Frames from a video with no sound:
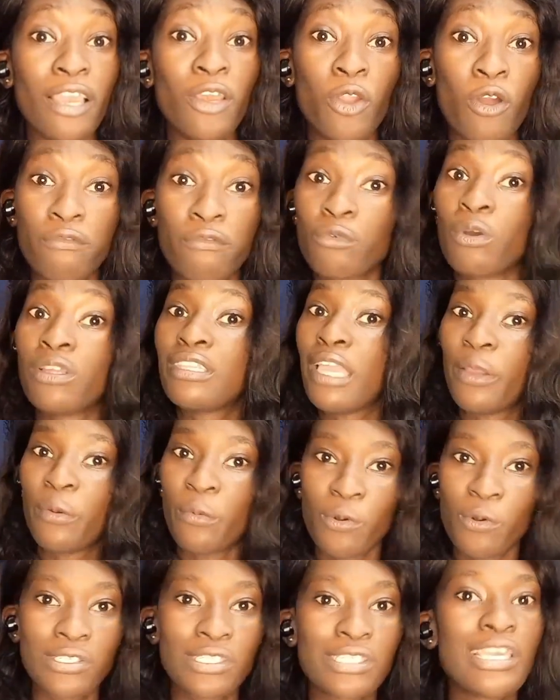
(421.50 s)
I loved what I
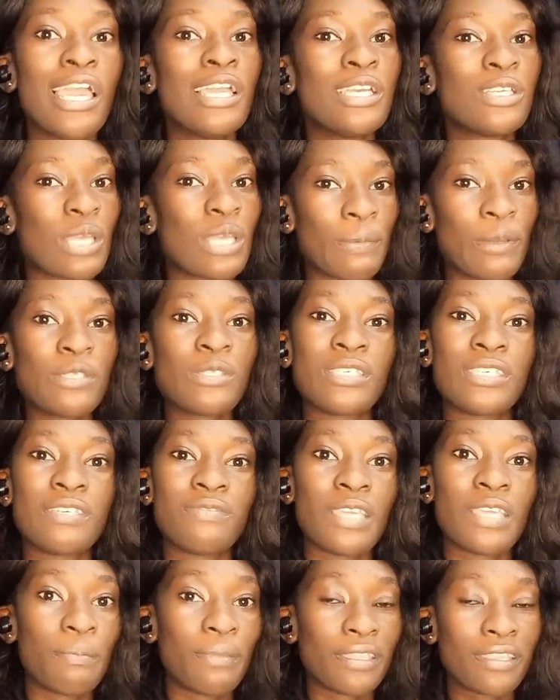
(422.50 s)
watched. So I'm going to
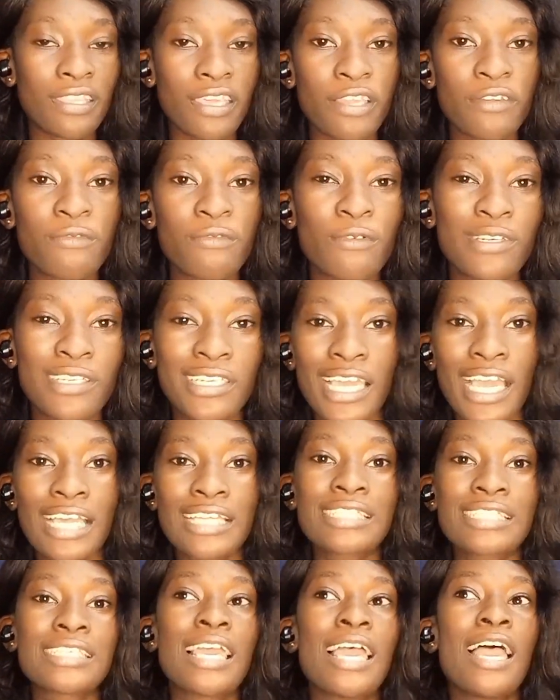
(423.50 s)
give them a 10 for
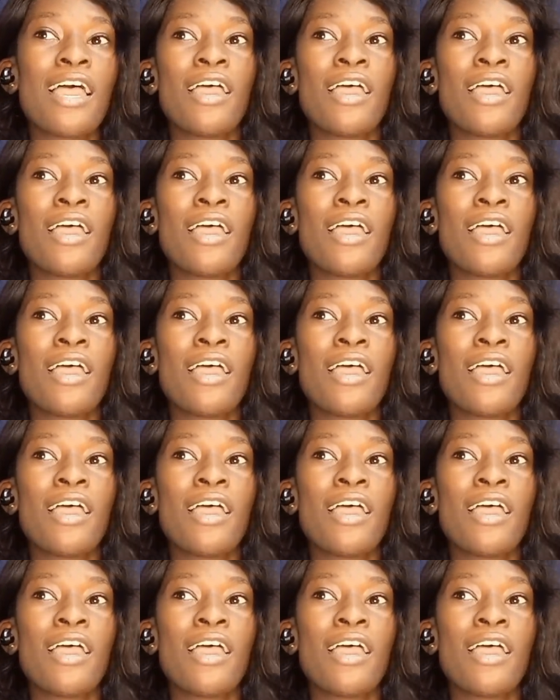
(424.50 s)
that.